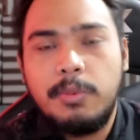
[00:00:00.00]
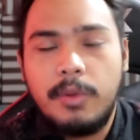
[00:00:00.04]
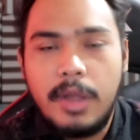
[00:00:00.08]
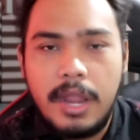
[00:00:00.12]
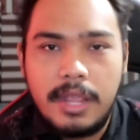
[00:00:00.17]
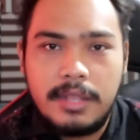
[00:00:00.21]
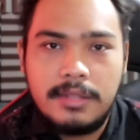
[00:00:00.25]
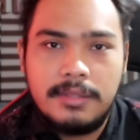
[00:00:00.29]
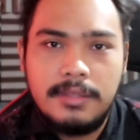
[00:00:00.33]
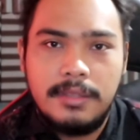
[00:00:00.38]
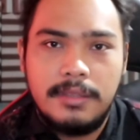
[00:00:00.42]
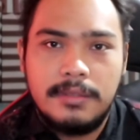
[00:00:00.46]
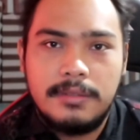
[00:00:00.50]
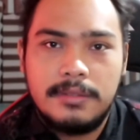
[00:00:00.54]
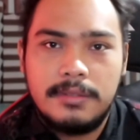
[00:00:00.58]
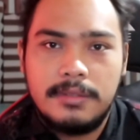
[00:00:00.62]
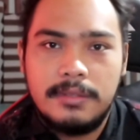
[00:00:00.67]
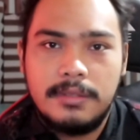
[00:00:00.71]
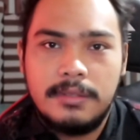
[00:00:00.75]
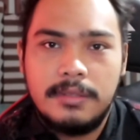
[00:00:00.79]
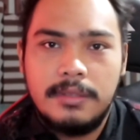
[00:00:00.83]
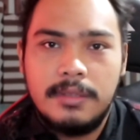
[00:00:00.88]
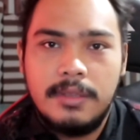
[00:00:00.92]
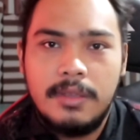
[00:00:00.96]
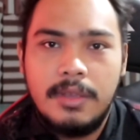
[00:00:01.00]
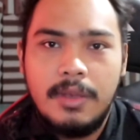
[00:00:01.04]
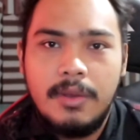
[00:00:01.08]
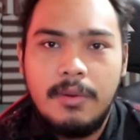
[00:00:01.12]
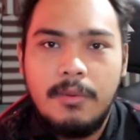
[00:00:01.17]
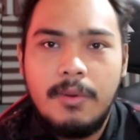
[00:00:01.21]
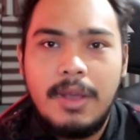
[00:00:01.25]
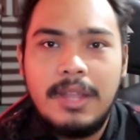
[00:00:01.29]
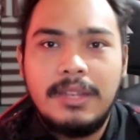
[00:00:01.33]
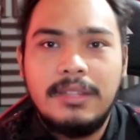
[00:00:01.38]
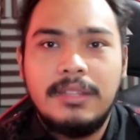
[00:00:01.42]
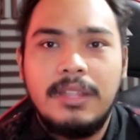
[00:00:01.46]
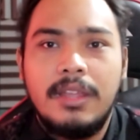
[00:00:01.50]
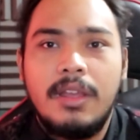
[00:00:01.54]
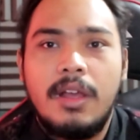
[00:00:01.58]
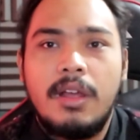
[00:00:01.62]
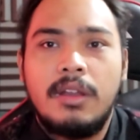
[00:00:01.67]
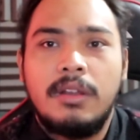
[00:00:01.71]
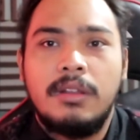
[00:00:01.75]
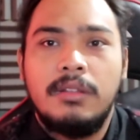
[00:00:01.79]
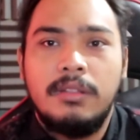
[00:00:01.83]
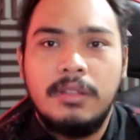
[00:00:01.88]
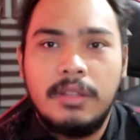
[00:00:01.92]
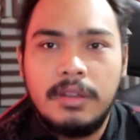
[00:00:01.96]
practice what they
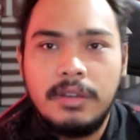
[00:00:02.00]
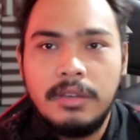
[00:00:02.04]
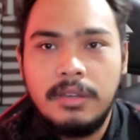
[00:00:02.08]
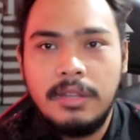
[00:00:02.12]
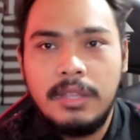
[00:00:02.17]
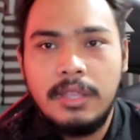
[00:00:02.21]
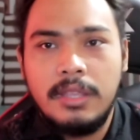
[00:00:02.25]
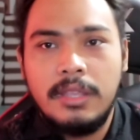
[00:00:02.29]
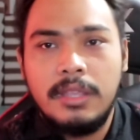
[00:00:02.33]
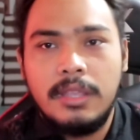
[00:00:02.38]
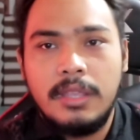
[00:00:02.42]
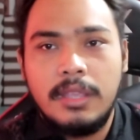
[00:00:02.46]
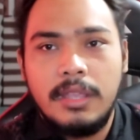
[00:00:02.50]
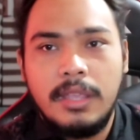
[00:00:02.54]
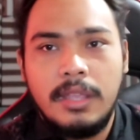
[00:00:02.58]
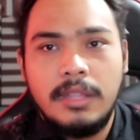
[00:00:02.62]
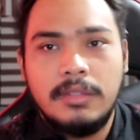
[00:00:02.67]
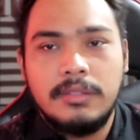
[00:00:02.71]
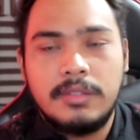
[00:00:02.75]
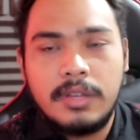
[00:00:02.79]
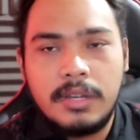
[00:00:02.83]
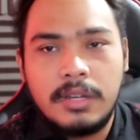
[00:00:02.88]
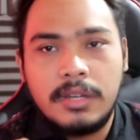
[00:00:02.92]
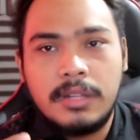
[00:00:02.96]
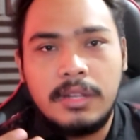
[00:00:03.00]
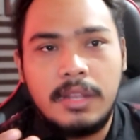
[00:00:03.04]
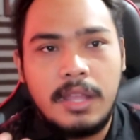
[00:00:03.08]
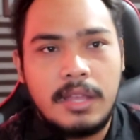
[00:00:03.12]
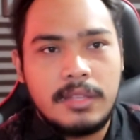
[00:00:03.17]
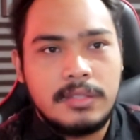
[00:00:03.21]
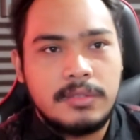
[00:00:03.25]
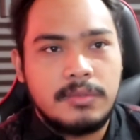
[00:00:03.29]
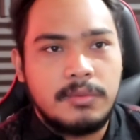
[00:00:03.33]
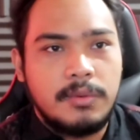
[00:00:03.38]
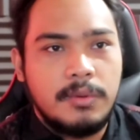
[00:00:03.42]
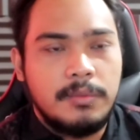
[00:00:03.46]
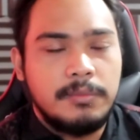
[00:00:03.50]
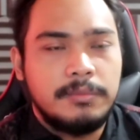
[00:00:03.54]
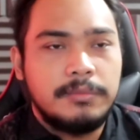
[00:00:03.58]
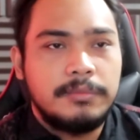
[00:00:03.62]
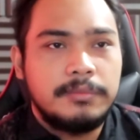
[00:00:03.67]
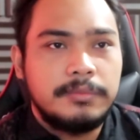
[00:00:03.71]
are learning in their classroom.